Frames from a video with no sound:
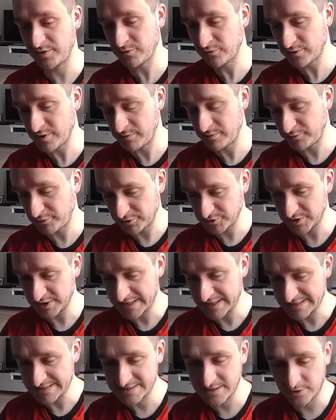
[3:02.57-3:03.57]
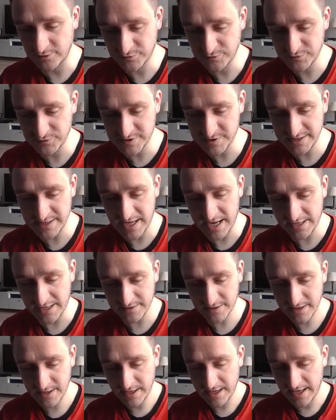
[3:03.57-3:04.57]
into the project and start using
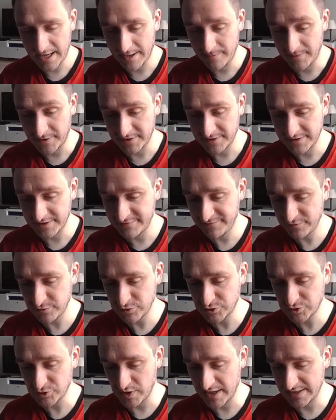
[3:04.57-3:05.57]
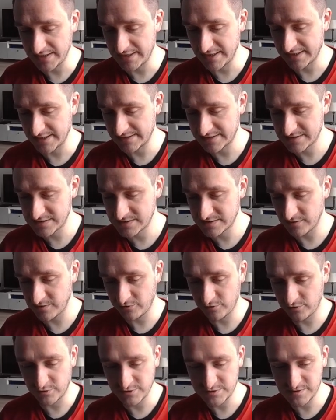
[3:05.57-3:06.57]
that. But if you're trading, this is of
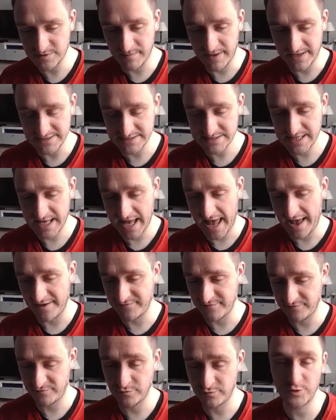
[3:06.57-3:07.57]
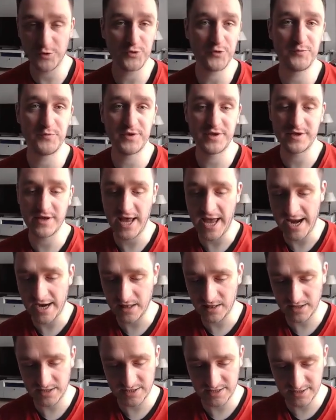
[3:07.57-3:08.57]
course a must have if you want to be
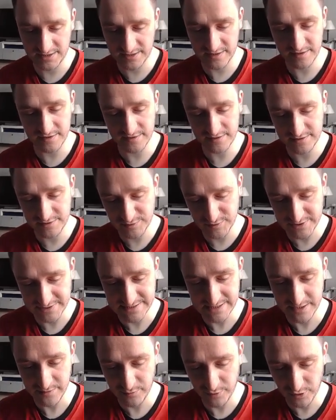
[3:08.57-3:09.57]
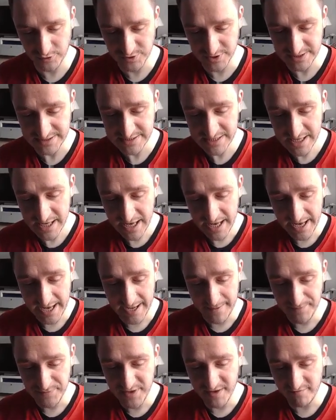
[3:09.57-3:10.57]
early in an interesting project.
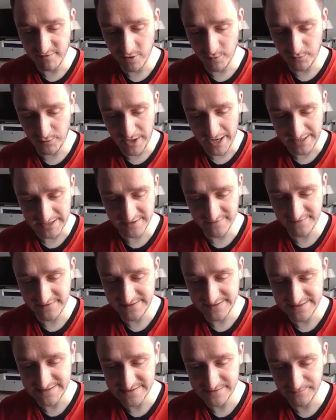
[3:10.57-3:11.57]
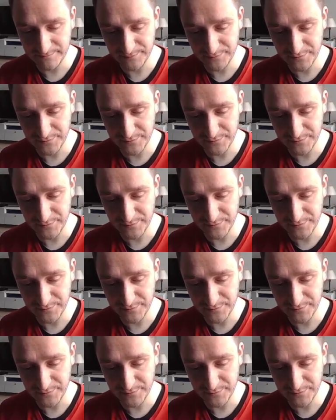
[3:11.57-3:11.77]
Developer activities,